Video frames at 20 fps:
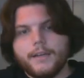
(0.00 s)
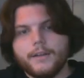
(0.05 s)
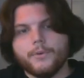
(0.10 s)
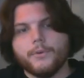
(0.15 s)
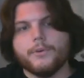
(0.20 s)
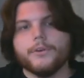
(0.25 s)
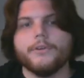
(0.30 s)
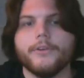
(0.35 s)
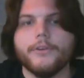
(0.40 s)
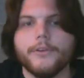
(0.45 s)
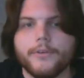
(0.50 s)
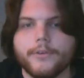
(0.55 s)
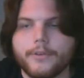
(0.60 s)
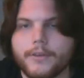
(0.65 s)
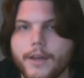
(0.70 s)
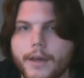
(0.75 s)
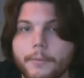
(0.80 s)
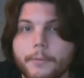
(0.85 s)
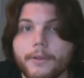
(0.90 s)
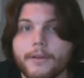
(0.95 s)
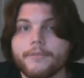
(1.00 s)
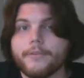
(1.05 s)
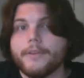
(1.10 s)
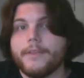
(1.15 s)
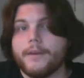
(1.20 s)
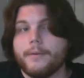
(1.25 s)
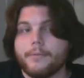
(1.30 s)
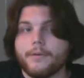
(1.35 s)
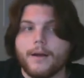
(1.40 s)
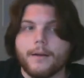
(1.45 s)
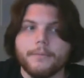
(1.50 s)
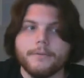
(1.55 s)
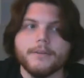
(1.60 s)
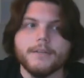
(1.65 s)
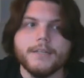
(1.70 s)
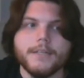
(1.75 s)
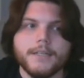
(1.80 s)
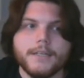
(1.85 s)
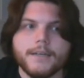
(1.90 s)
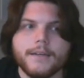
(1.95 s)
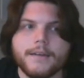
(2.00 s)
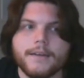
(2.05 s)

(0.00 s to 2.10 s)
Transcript: order to label everything properly,